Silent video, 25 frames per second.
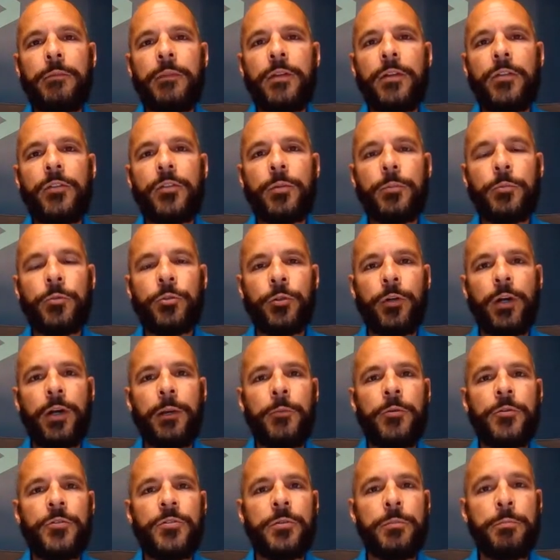the
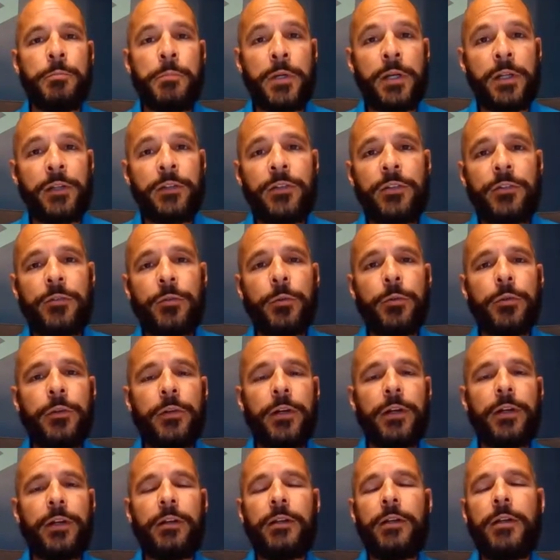subscriber submits through
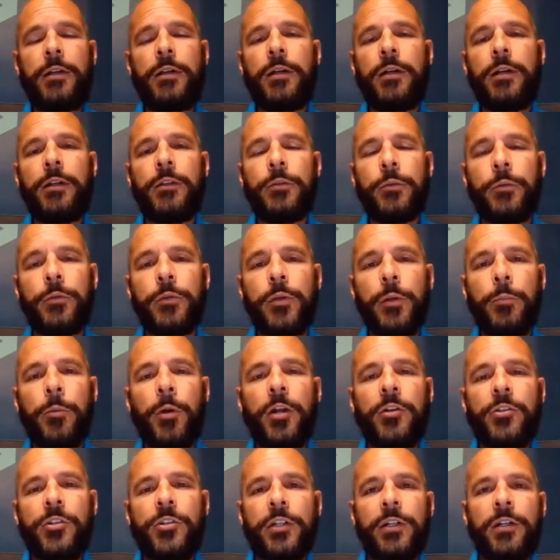their
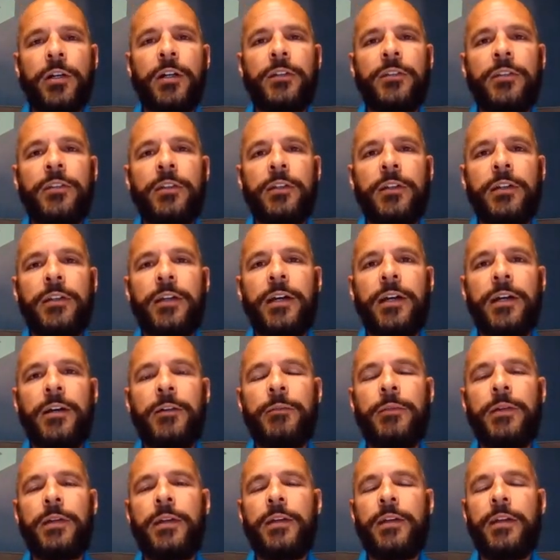Project Content account.